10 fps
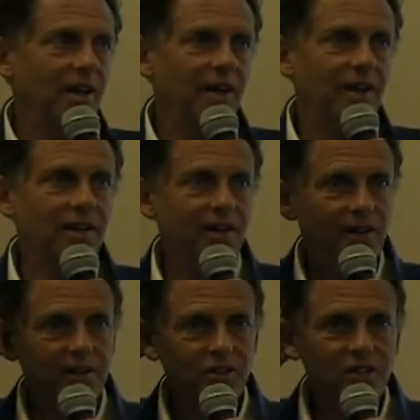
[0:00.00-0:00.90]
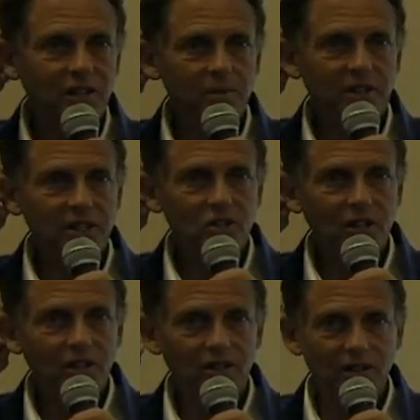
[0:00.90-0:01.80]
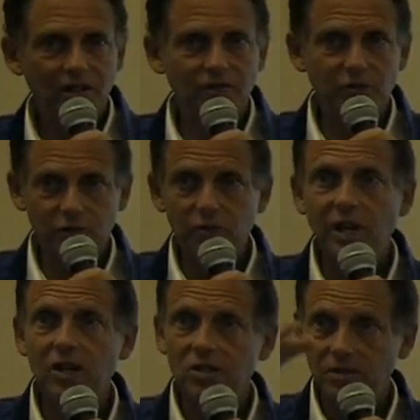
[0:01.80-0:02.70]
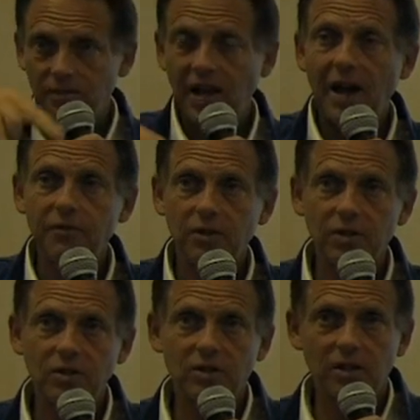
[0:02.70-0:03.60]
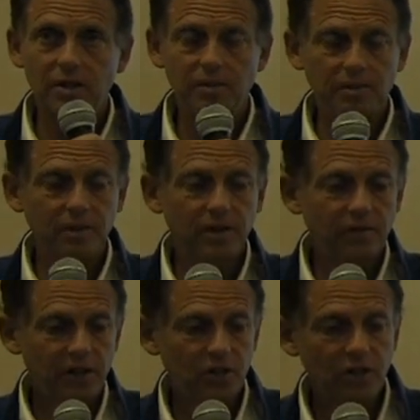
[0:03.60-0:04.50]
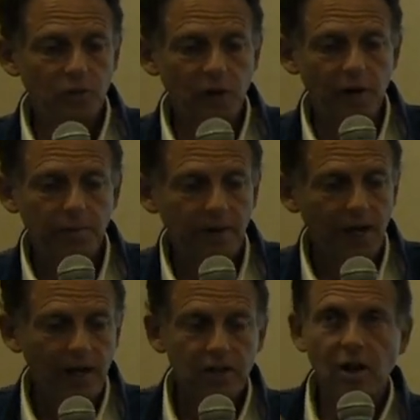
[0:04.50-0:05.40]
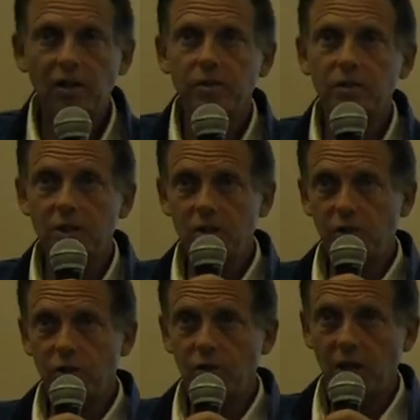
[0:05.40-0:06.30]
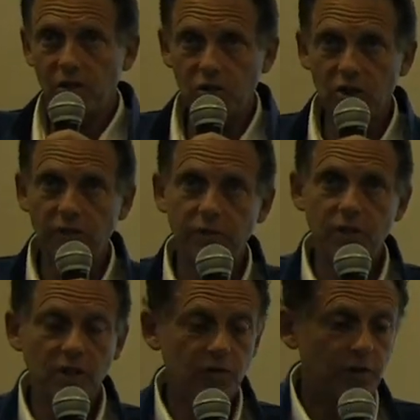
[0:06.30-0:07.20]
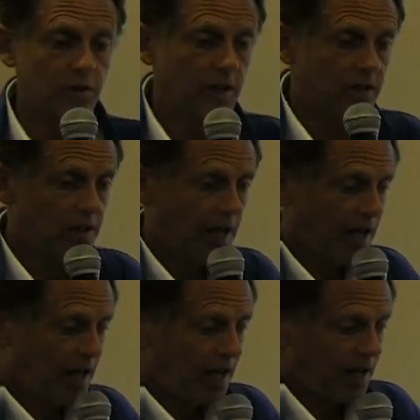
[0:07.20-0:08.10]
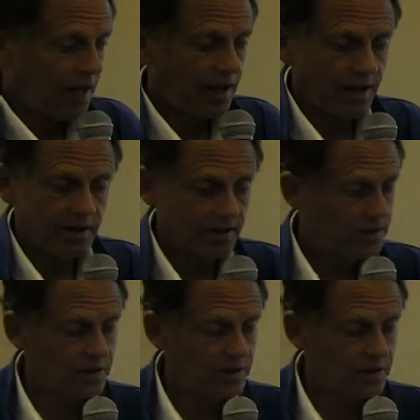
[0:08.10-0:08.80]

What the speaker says: And she's going to be teaching for 2 days after this convention as well. I'll teach for 2 days, and she'll teach for 2 days. And